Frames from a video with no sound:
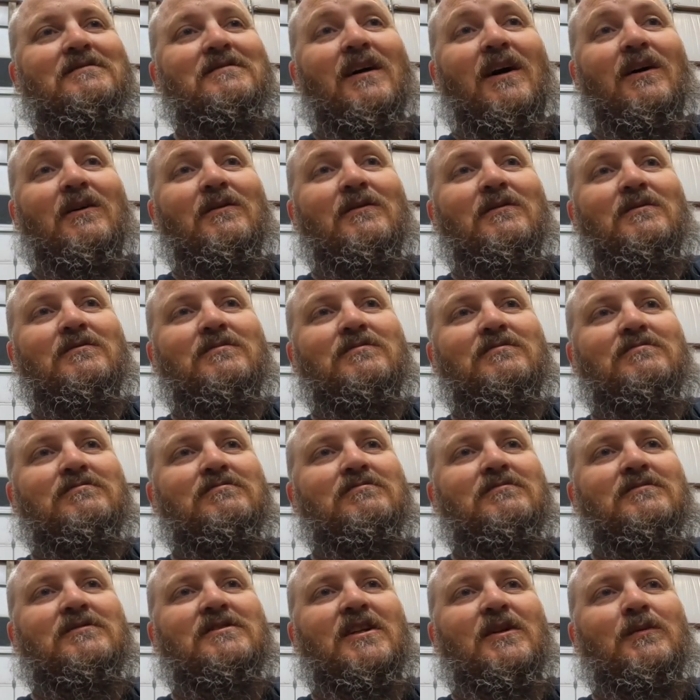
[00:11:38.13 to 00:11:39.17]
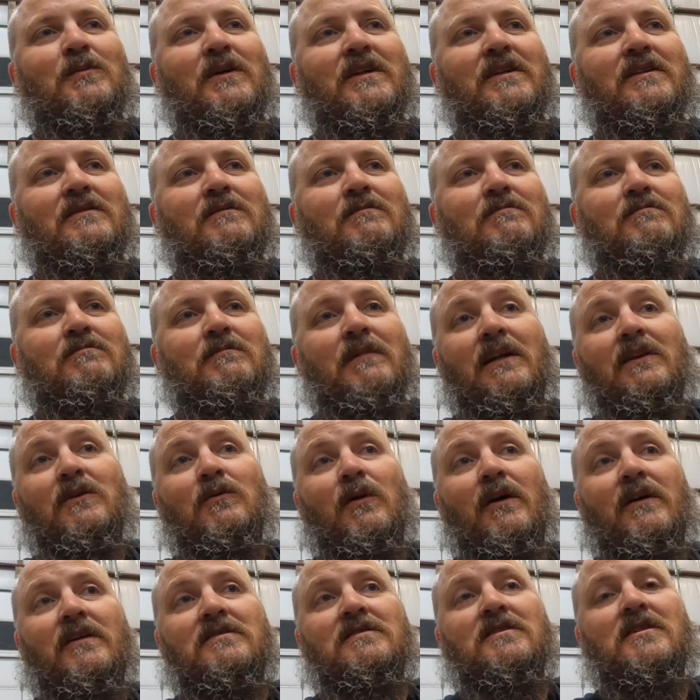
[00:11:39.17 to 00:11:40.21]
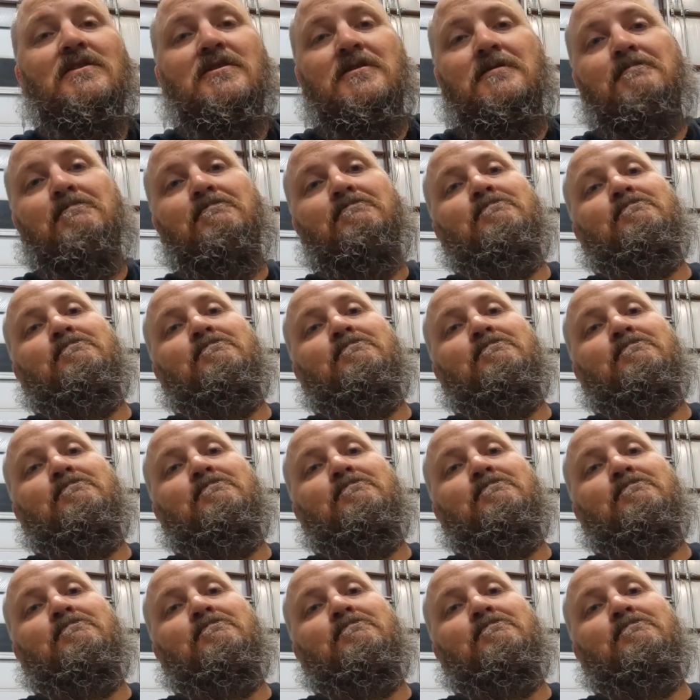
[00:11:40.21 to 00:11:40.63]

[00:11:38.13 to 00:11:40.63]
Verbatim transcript: to know did we make the right decision?